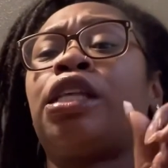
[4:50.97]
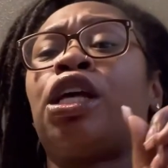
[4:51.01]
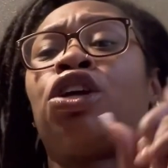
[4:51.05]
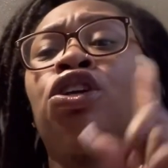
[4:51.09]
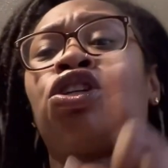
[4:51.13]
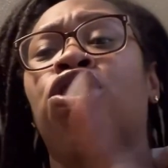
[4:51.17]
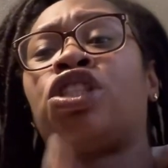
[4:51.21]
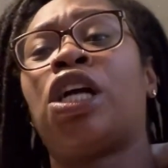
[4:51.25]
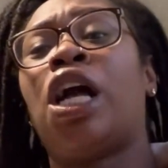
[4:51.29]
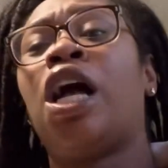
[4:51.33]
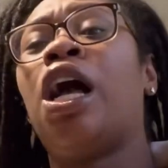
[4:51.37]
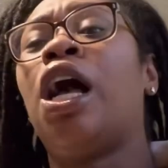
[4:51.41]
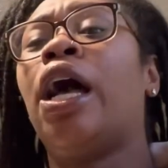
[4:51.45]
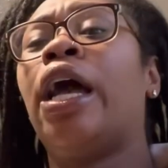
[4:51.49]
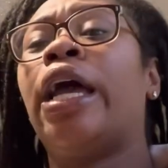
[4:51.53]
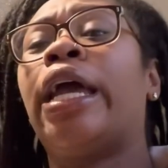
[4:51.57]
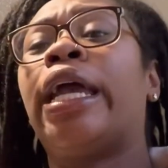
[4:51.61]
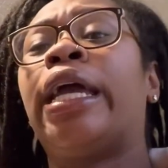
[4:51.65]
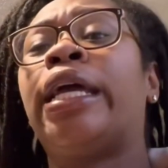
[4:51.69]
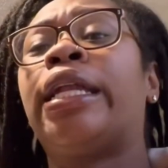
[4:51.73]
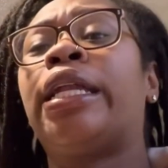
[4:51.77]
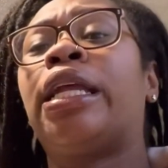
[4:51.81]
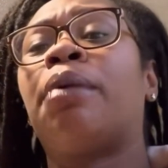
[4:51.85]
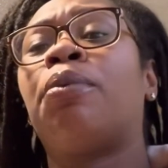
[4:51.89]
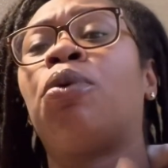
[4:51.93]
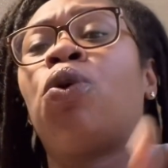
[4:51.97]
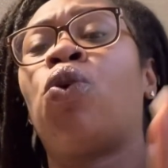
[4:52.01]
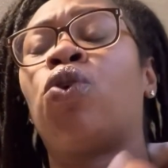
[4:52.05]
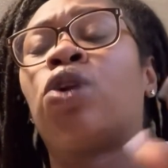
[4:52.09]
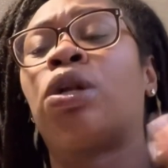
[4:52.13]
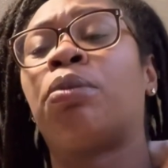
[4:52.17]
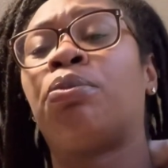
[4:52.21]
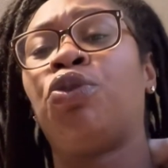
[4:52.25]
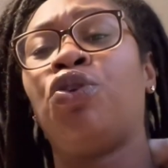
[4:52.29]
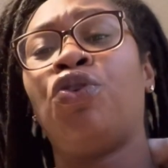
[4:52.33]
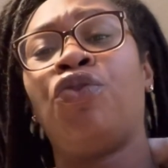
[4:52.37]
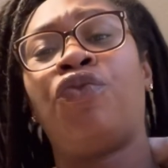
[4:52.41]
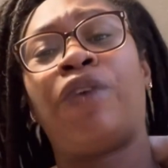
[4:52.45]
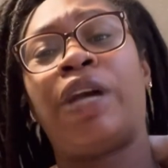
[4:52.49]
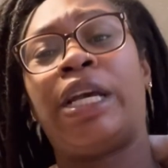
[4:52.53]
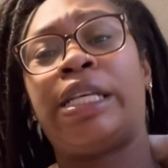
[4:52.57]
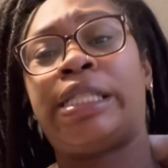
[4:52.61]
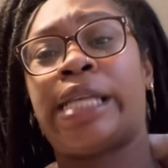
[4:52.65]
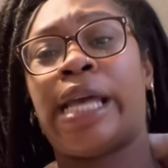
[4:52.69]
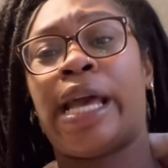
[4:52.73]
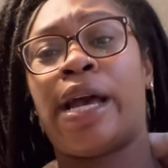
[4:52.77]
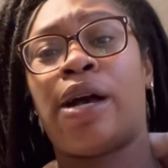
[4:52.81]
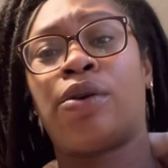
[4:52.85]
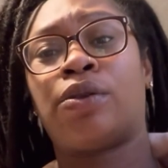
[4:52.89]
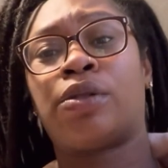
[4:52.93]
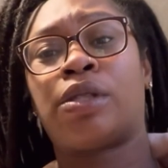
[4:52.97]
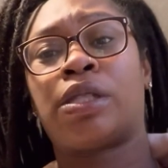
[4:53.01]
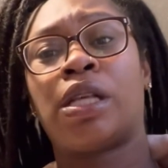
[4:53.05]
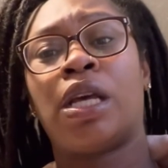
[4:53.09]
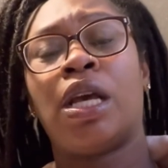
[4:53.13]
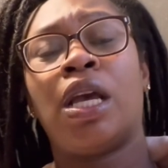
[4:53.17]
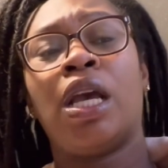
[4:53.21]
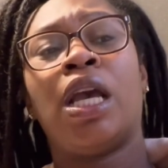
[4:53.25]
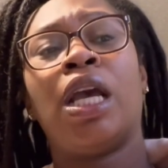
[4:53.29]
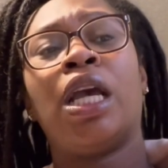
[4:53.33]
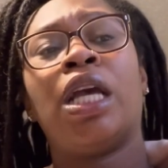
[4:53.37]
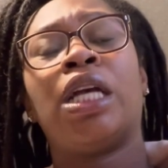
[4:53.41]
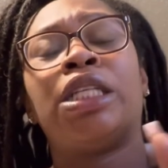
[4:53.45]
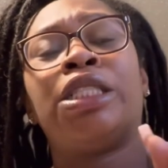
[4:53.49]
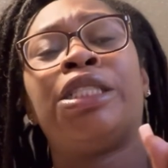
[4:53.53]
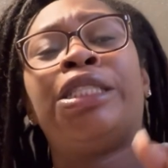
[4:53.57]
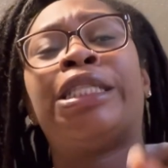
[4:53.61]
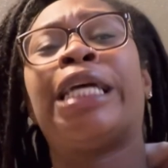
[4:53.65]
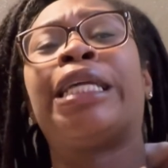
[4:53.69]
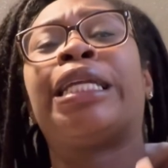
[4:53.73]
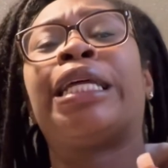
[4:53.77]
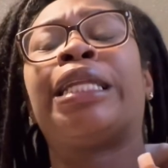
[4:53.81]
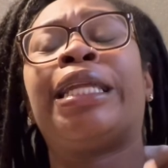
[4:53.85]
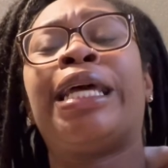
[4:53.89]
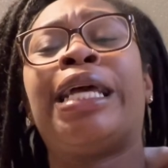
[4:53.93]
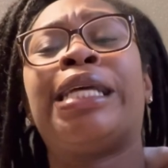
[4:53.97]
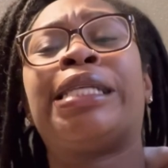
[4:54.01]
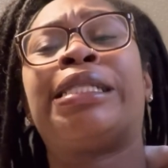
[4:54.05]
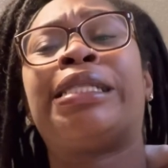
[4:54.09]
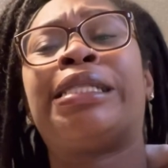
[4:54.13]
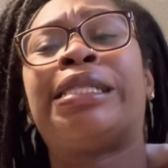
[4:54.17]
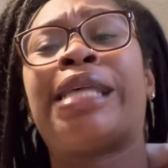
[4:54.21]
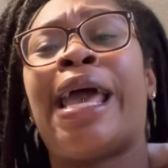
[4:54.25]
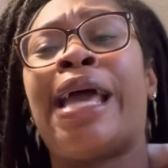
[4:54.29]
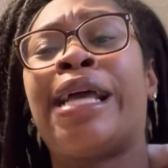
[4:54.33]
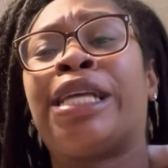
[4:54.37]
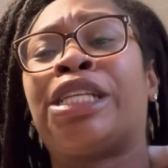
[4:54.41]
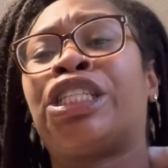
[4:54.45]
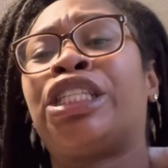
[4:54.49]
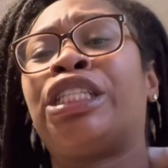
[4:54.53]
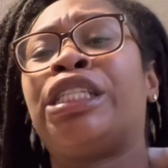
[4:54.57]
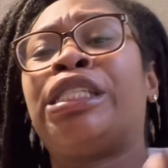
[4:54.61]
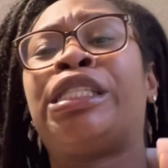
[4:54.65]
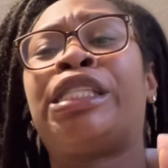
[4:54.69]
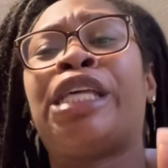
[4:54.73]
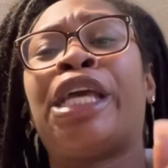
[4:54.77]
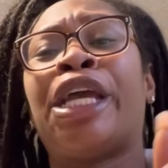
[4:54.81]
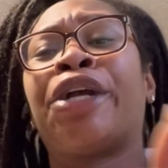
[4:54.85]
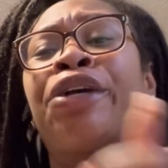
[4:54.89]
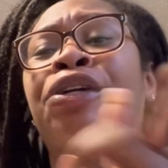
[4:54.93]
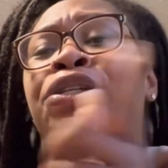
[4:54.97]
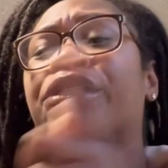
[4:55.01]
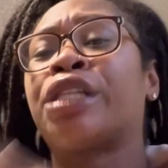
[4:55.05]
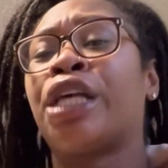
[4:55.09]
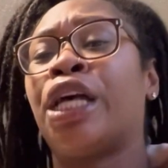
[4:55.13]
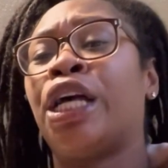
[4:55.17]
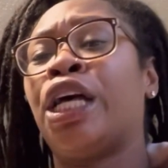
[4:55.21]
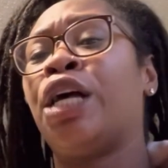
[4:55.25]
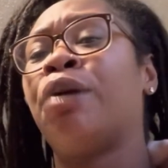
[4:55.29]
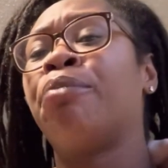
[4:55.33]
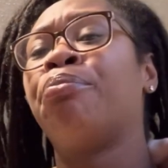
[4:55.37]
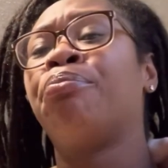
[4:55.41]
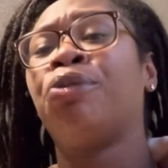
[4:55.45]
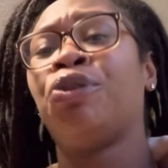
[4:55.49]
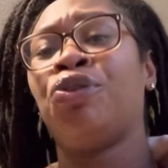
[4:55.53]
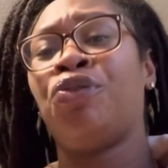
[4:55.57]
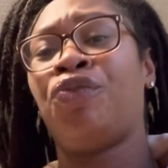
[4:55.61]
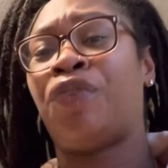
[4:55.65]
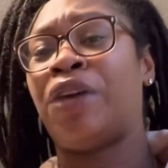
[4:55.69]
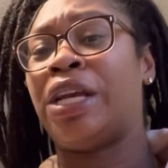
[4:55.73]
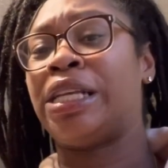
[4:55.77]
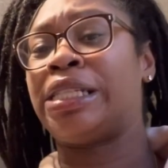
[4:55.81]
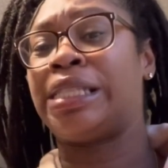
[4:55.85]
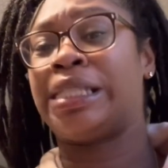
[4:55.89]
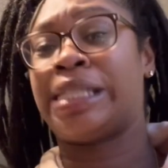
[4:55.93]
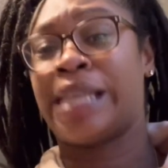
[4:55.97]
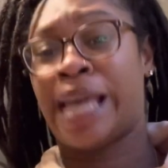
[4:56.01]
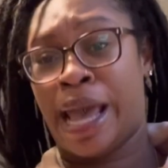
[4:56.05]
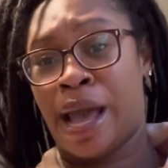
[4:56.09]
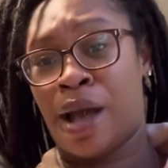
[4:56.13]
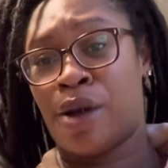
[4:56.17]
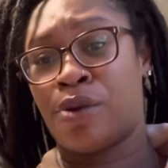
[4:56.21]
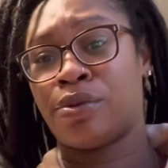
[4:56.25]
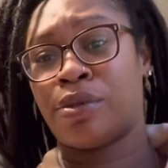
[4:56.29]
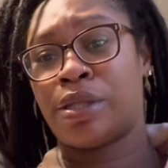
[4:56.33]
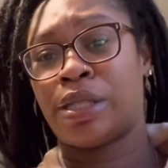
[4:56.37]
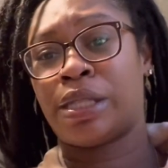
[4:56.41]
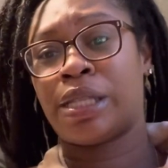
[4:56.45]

and Chrisean end up going to Blueface's house. Jaidyn Alexis actually tears up Blueface's house.